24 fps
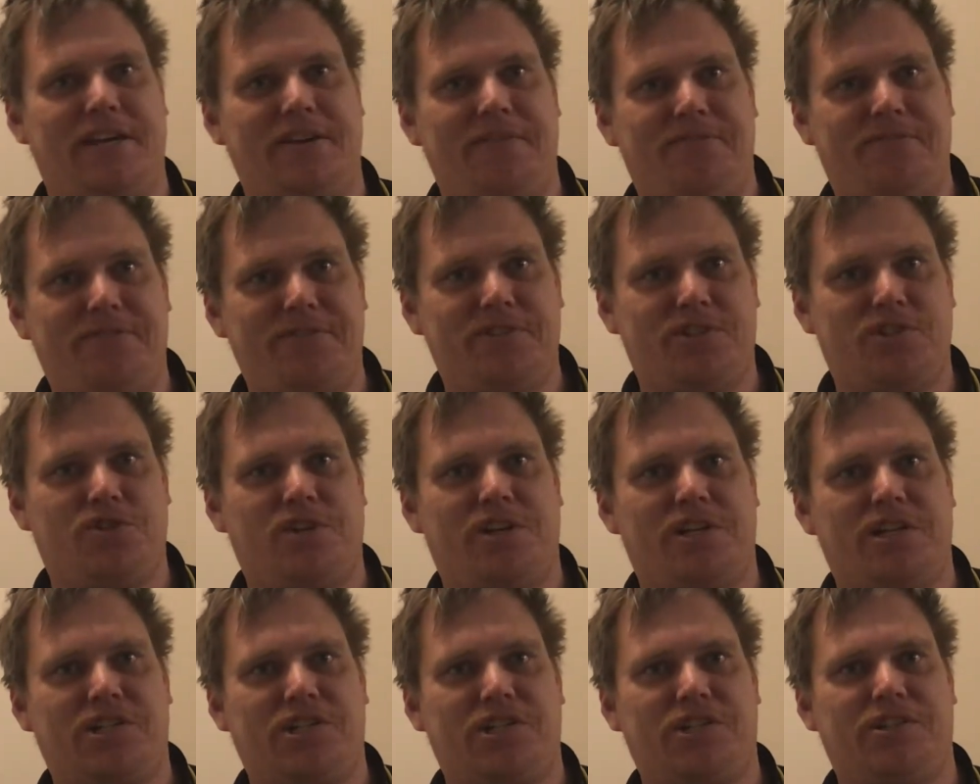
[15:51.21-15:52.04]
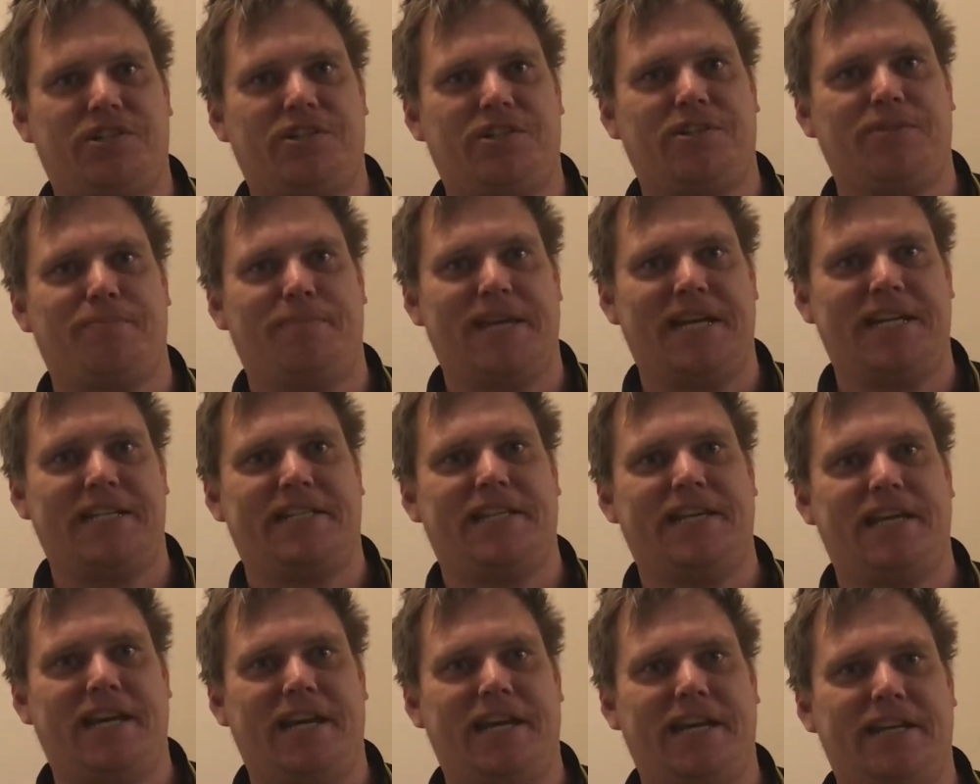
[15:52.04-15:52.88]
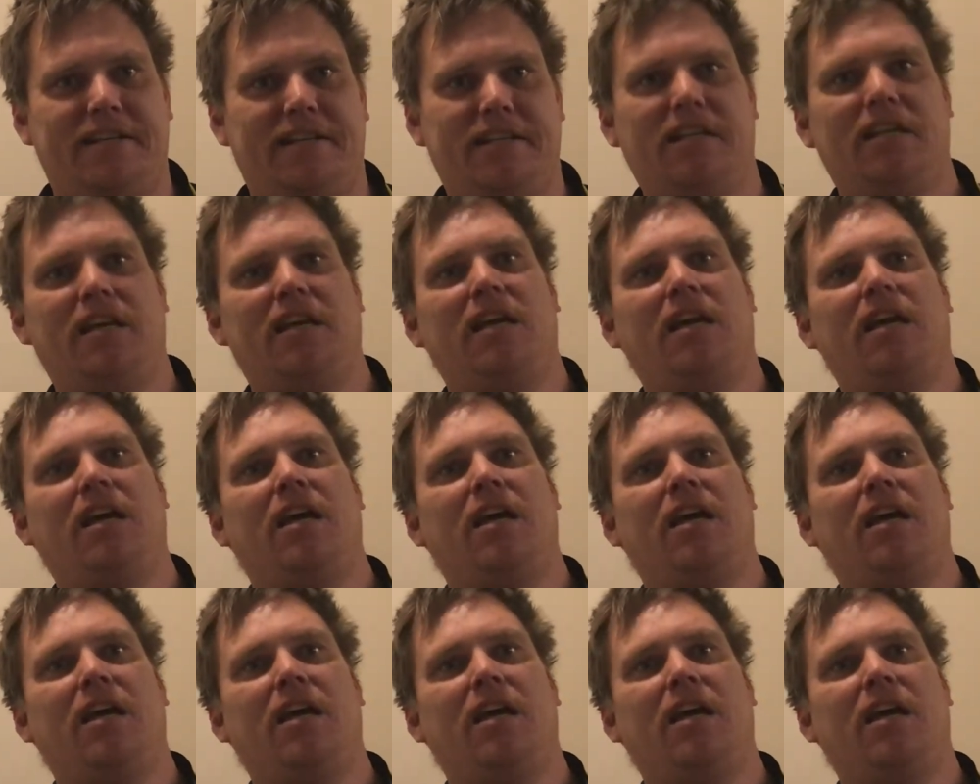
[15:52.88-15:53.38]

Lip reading: infrastructure to maintain,